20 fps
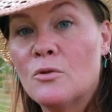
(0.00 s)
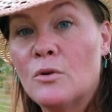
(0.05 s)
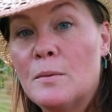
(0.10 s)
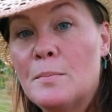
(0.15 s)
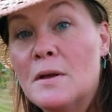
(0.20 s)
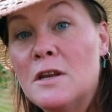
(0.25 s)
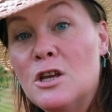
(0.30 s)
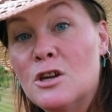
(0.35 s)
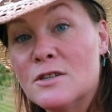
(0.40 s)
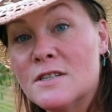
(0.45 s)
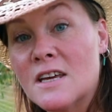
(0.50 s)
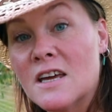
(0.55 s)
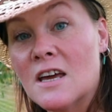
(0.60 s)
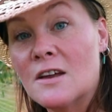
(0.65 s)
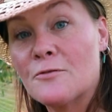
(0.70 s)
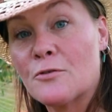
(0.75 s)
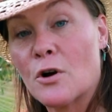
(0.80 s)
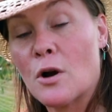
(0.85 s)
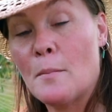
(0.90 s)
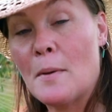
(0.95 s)
We've been using
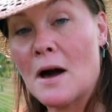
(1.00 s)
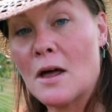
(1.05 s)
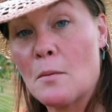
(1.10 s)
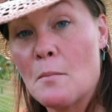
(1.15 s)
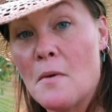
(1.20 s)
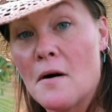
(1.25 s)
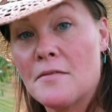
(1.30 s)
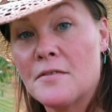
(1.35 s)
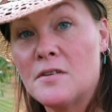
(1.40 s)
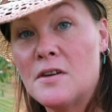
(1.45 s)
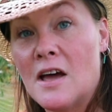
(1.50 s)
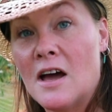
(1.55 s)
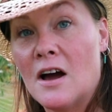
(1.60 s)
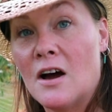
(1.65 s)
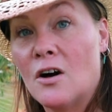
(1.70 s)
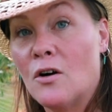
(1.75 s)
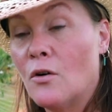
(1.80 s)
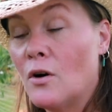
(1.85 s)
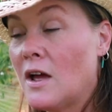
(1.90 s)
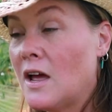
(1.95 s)
it for about a month
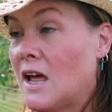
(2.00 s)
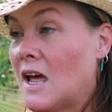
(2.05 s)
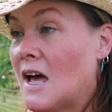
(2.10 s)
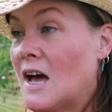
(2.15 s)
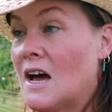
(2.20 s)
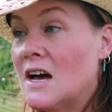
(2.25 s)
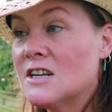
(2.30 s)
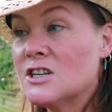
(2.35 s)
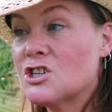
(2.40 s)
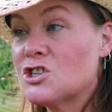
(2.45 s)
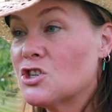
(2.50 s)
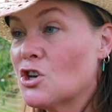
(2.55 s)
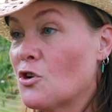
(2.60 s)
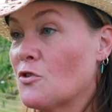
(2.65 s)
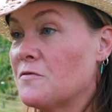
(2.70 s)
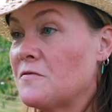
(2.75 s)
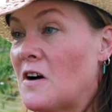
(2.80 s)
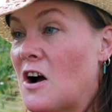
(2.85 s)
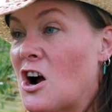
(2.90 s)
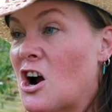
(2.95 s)
now, and so
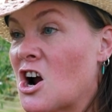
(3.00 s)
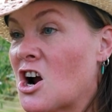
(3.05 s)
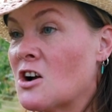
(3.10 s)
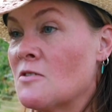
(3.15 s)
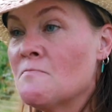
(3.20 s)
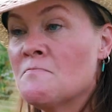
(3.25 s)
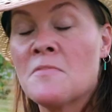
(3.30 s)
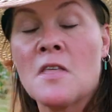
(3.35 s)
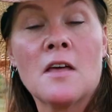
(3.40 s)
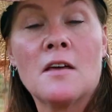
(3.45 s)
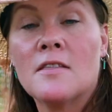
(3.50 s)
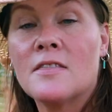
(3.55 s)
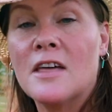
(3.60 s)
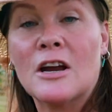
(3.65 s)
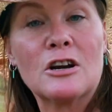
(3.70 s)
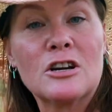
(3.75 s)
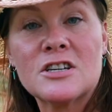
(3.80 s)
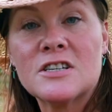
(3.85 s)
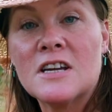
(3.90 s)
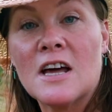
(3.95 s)
far,
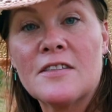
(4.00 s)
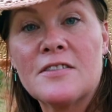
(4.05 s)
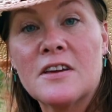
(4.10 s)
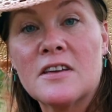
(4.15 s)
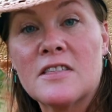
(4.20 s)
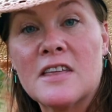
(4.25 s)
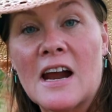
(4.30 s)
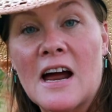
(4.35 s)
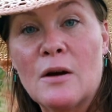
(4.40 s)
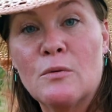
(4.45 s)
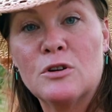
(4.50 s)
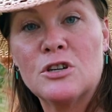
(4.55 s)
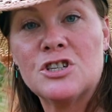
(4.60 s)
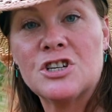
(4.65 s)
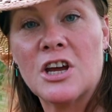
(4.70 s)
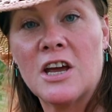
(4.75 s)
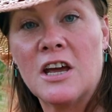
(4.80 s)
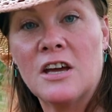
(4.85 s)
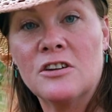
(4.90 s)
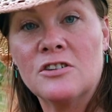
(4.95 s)
there's nothing that I would
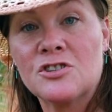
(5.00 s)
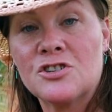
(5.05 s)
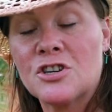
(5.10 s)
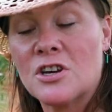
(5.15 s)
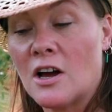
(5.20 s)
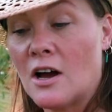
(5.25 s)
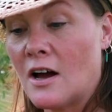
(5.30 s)
change.